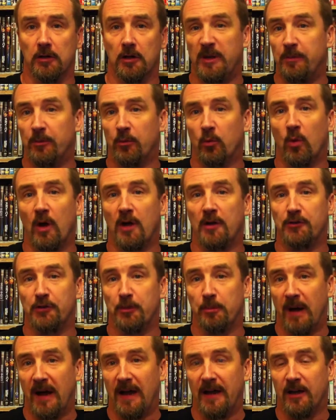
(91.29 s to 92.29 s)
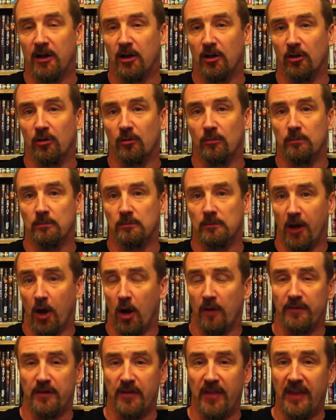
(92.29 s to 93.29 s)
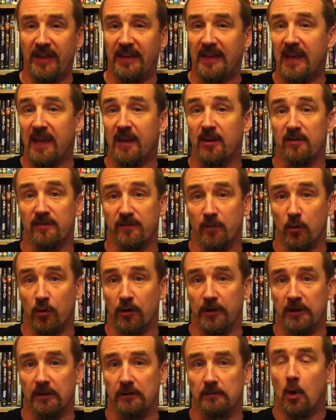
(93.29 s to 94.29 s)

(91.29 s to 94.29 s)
People want to buy a home, and often they can't afford it.